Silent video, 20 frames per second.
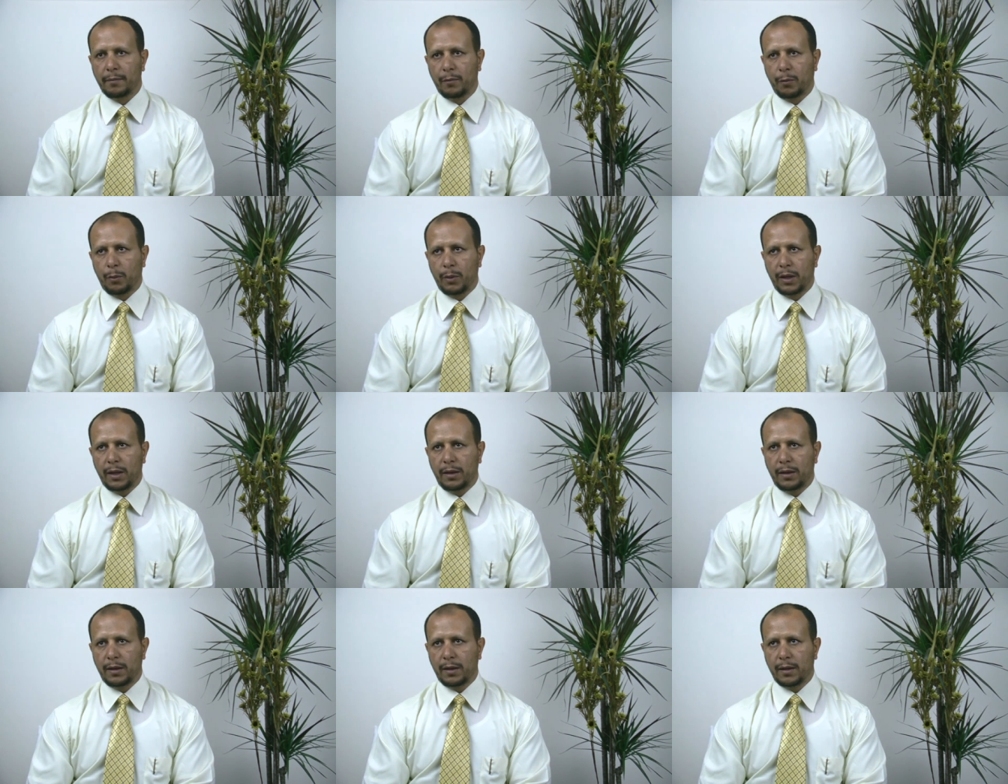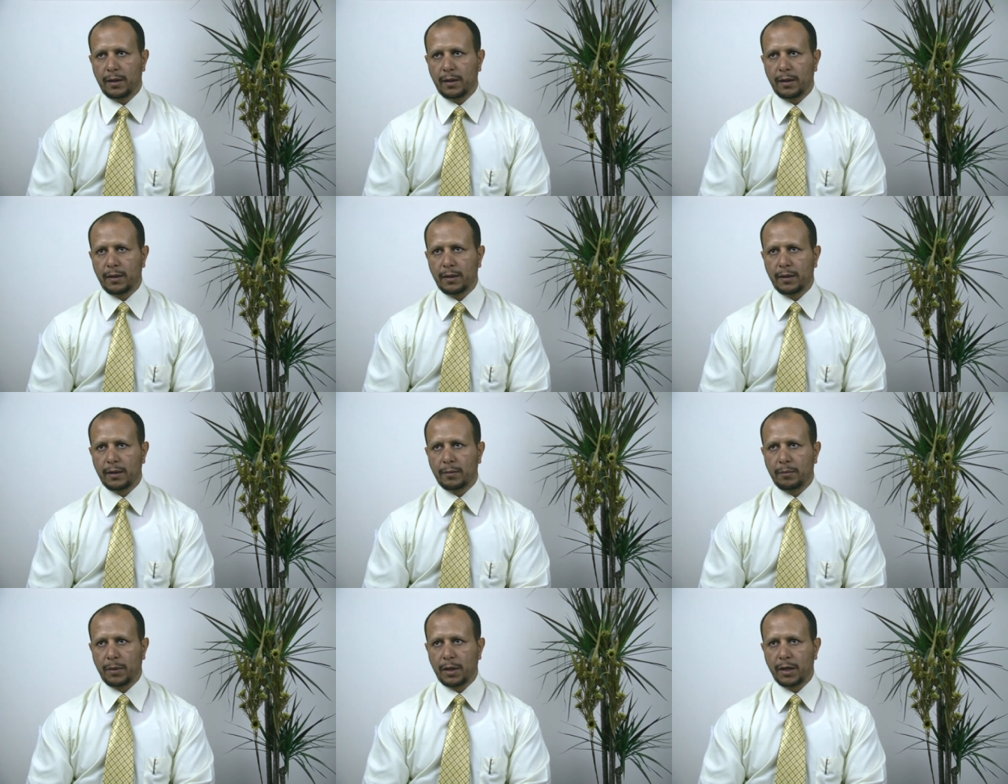with
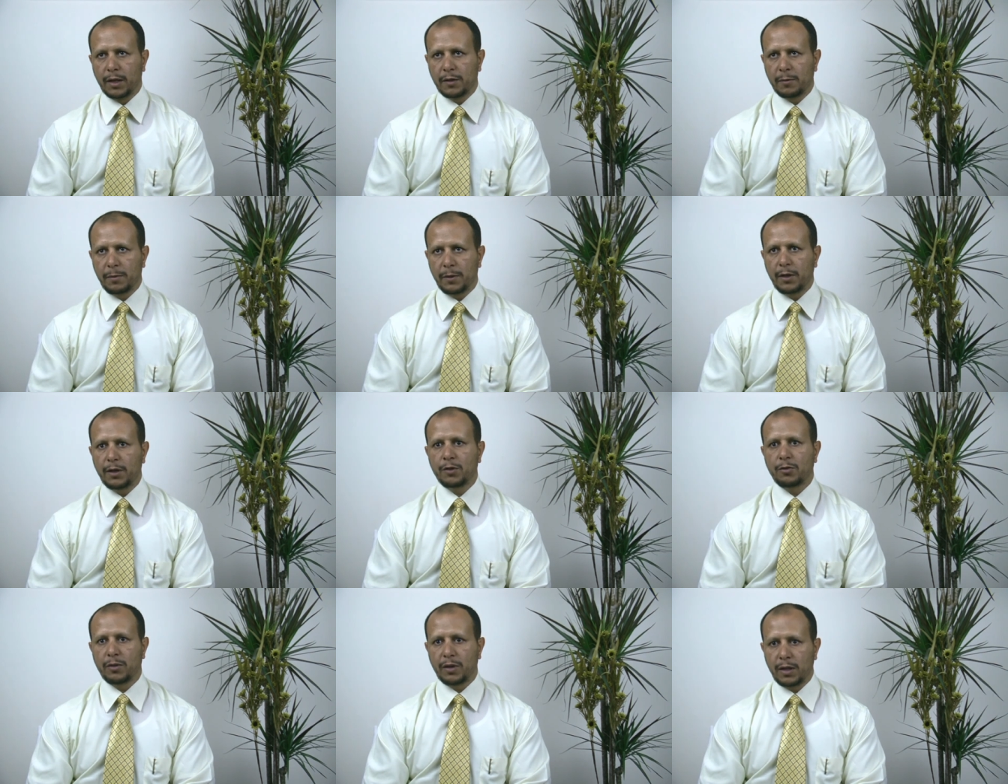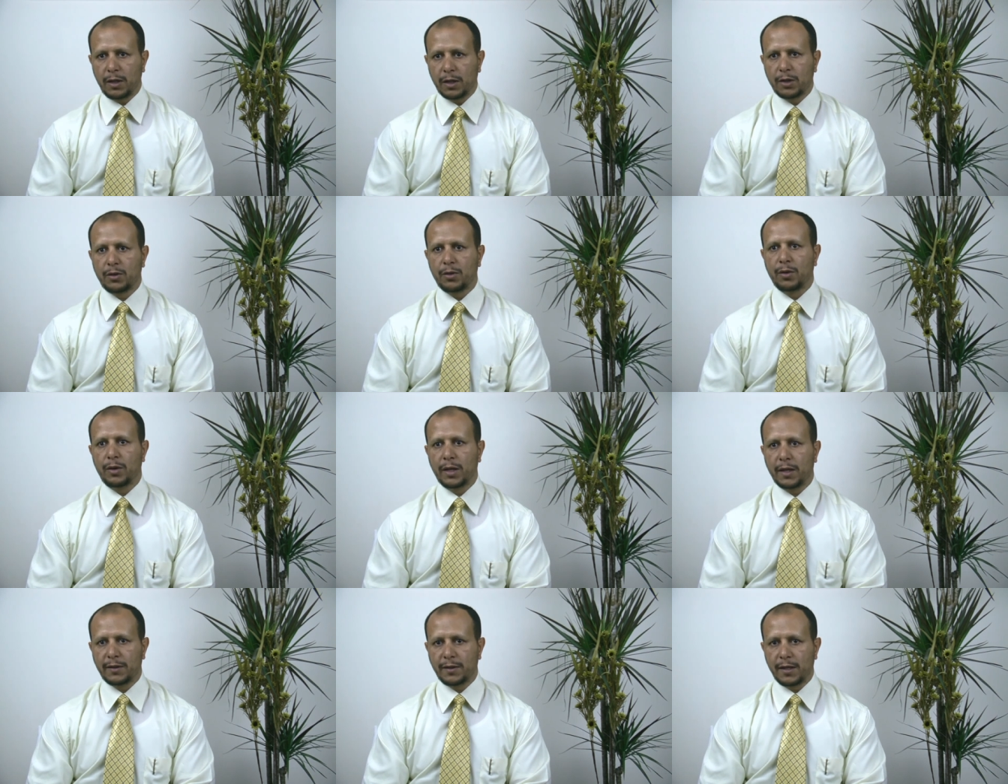my experience with
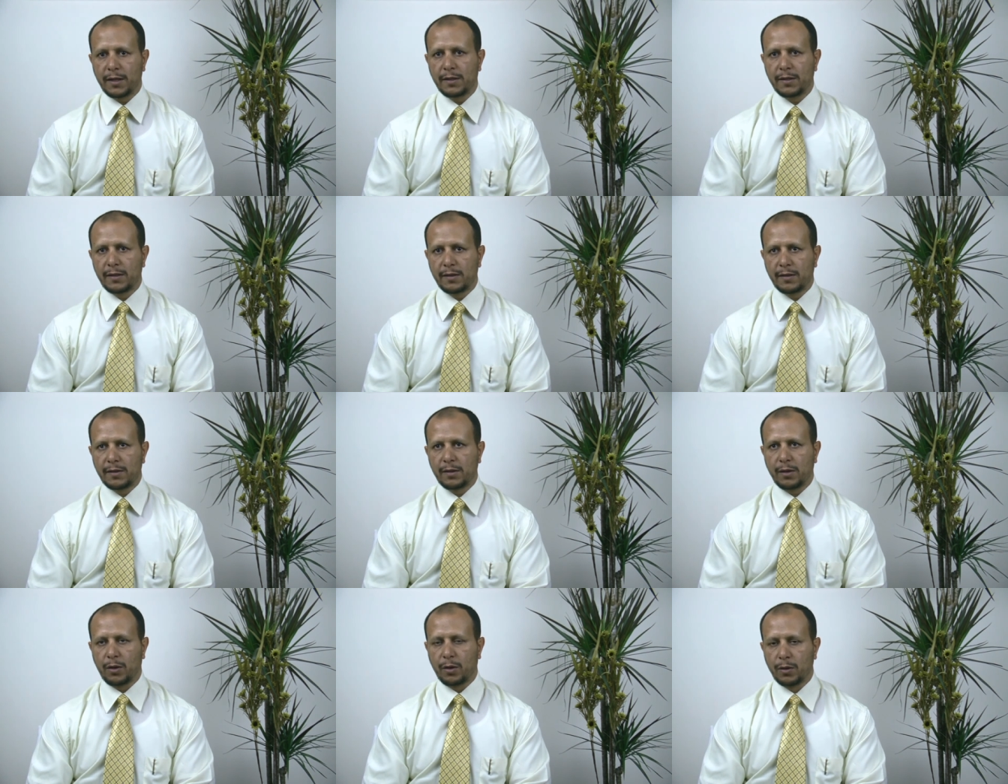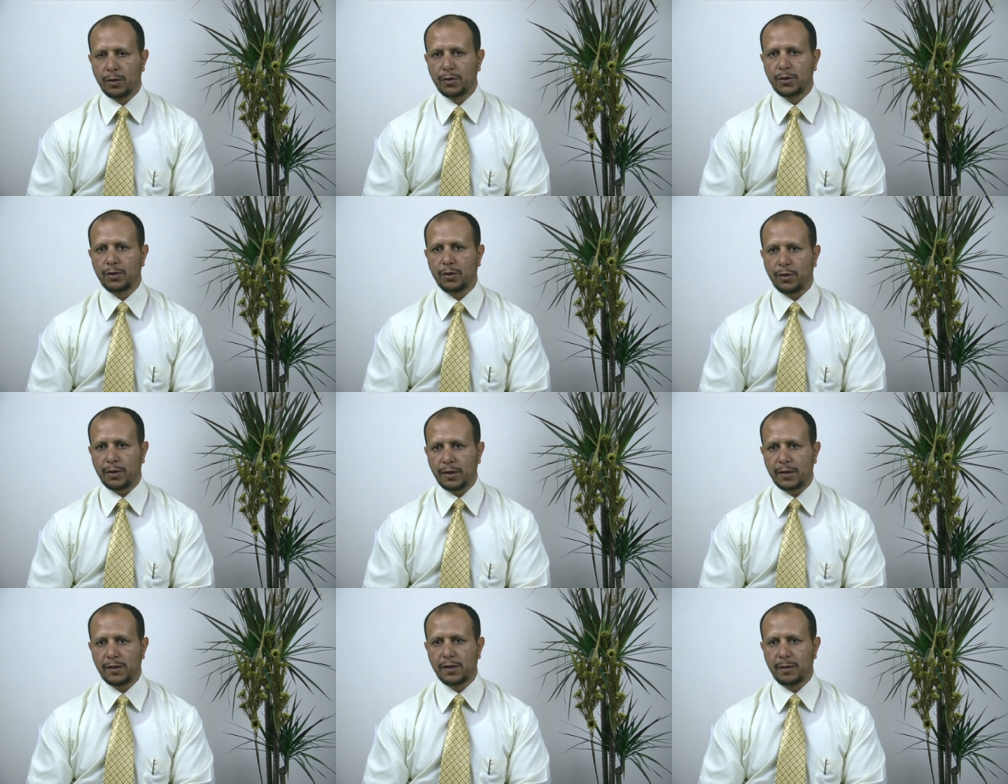electronic tests
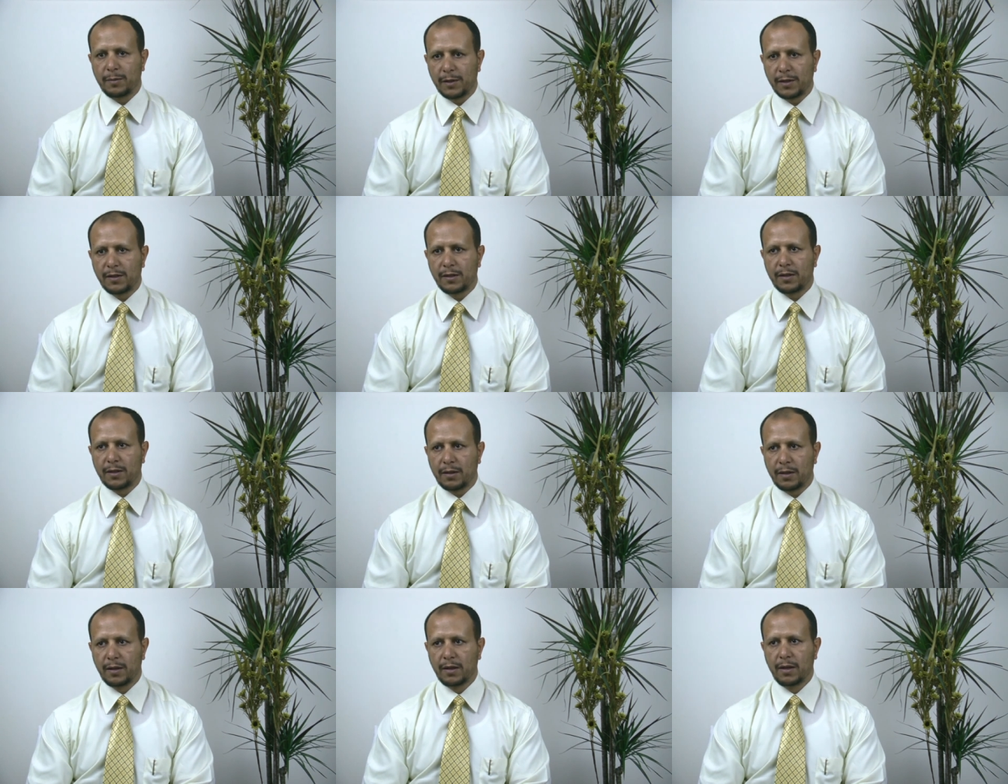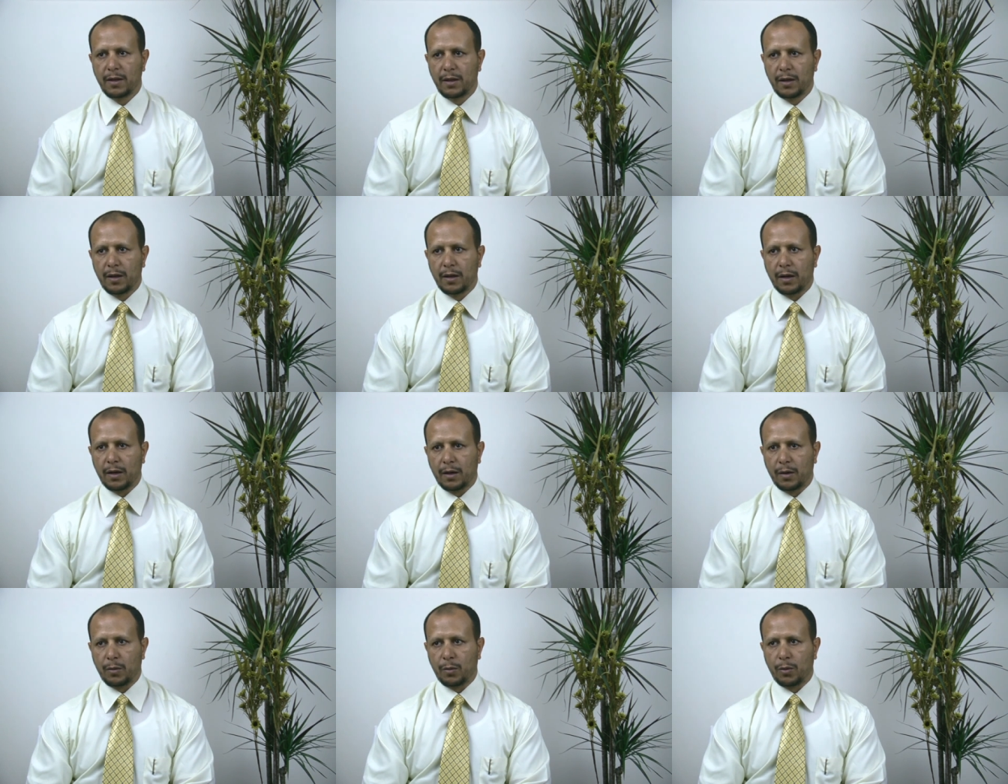also this semester
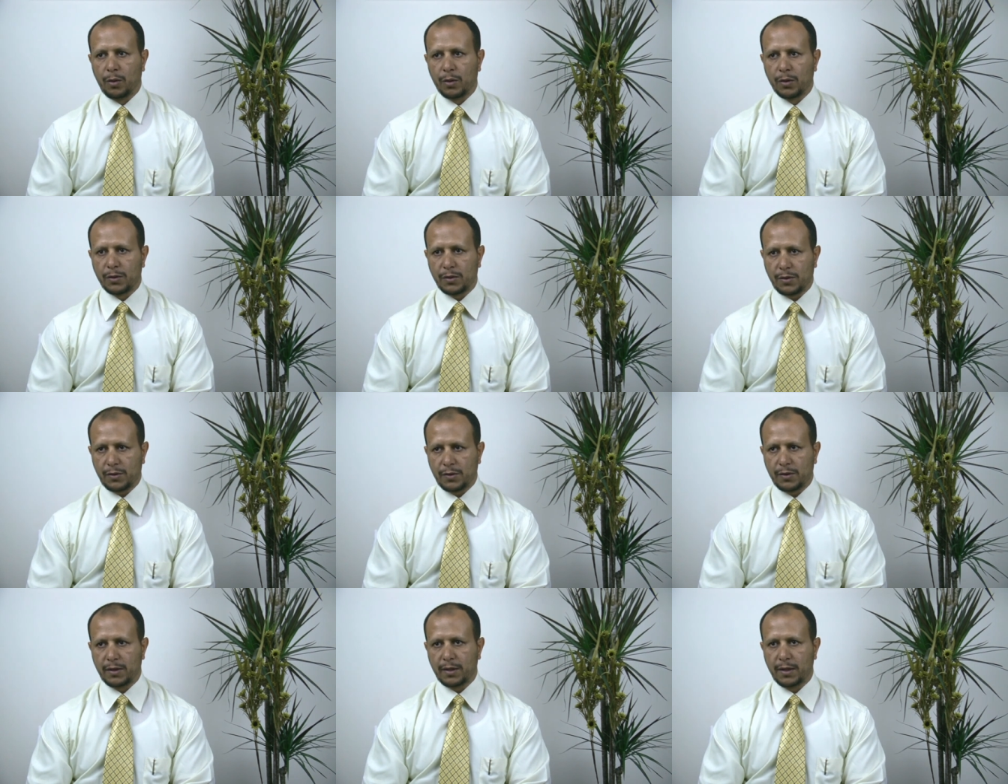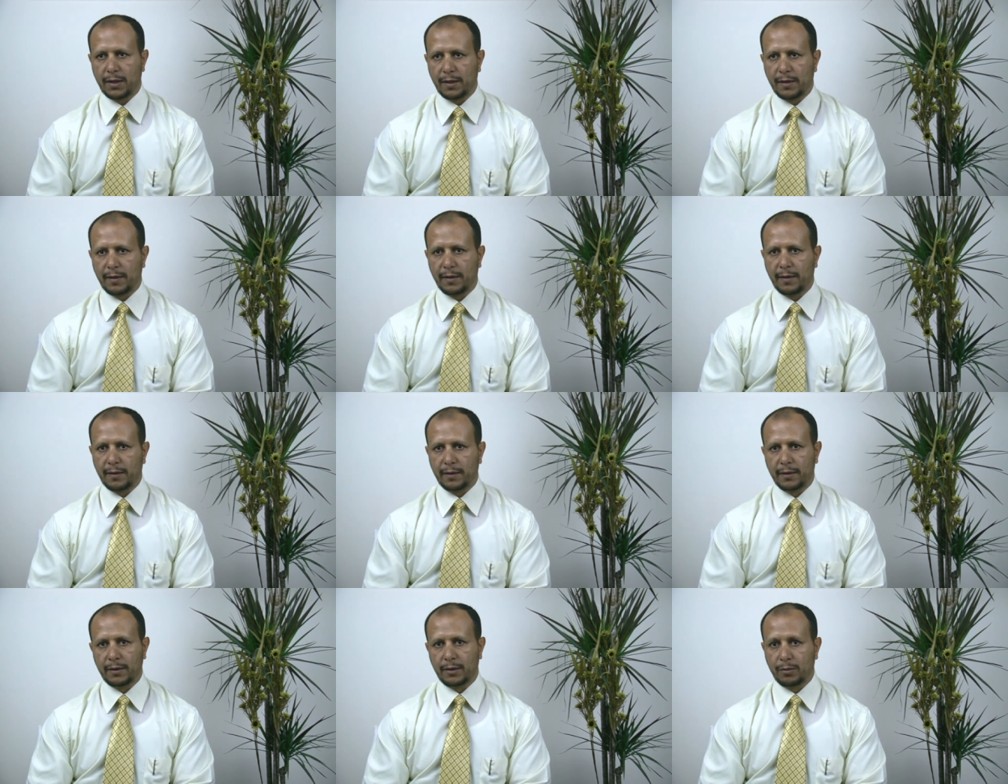was
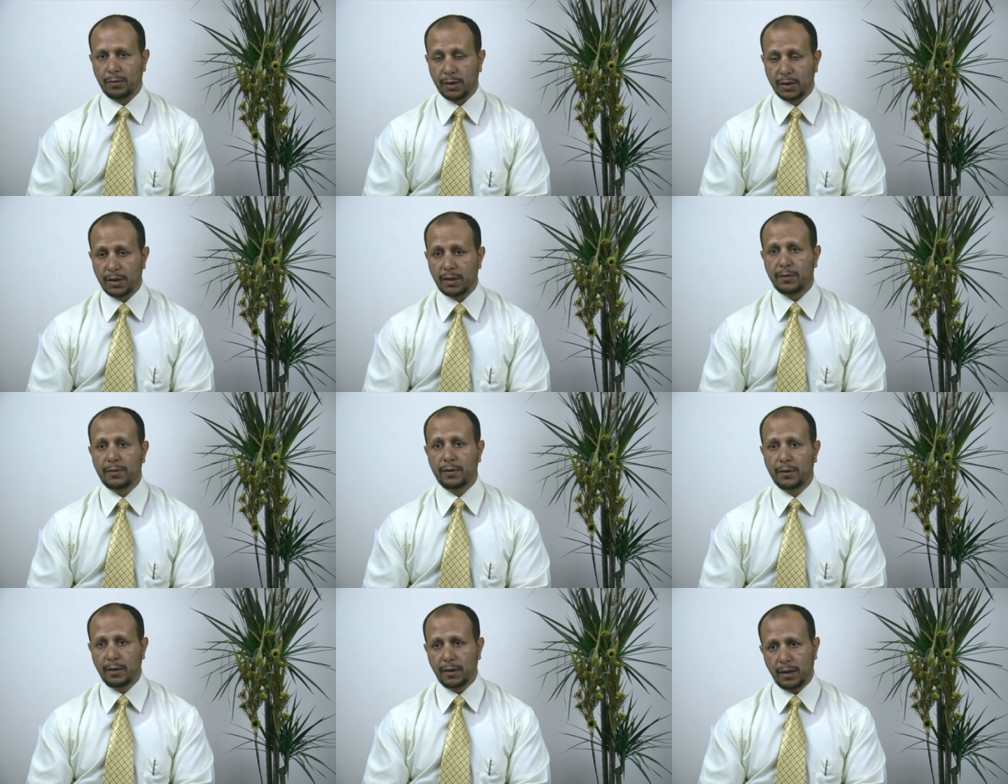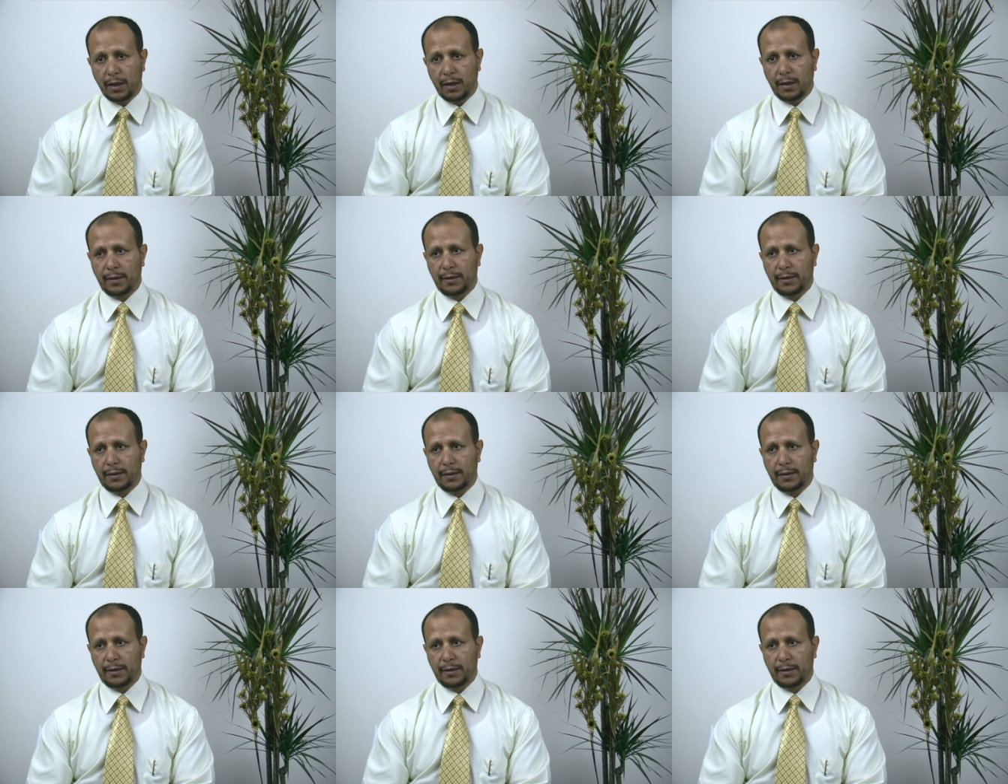wonderful.